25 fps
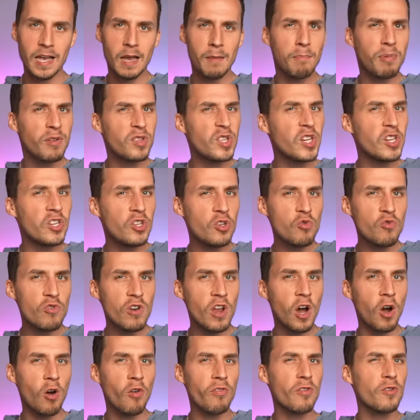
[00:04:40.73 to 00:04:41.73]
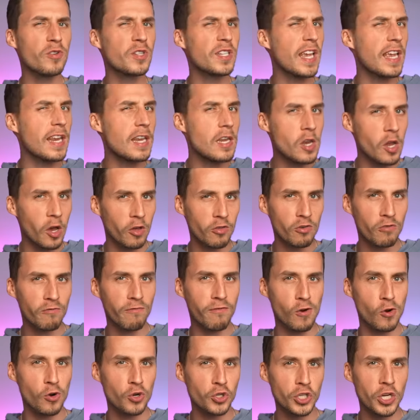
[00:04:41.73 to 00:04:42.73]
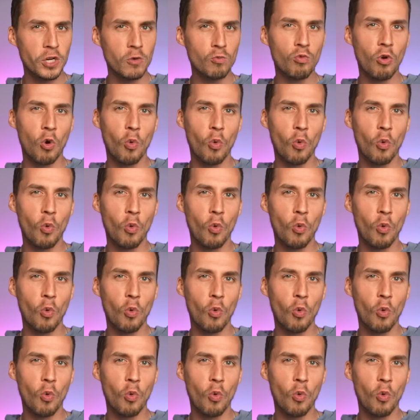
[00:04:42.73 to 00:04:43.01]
But did you know there's another version